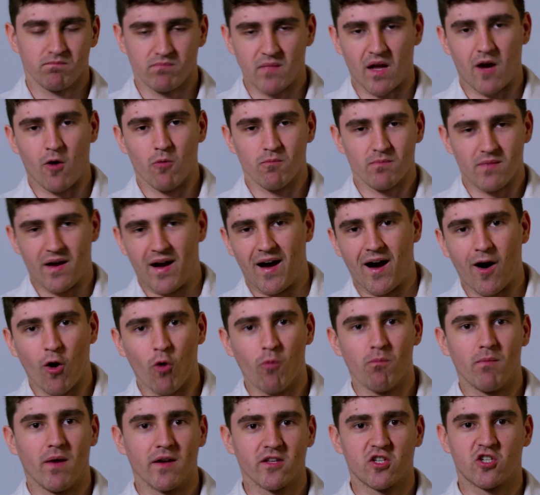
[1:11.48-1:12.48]
Now,
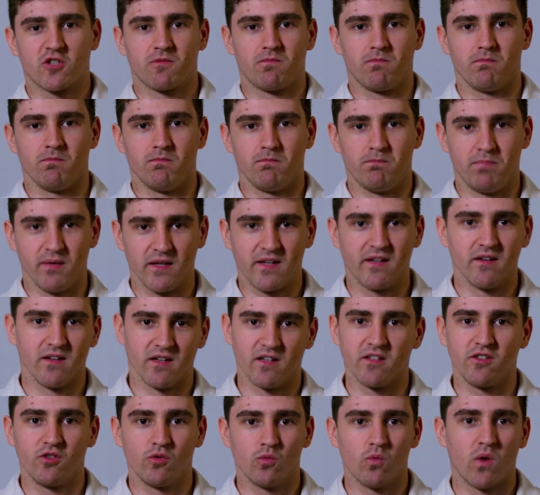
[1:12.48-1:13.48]
how much
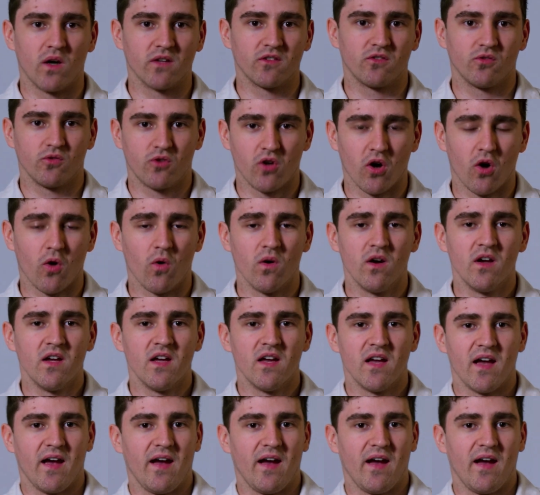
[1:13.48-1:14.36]
bigger you want to go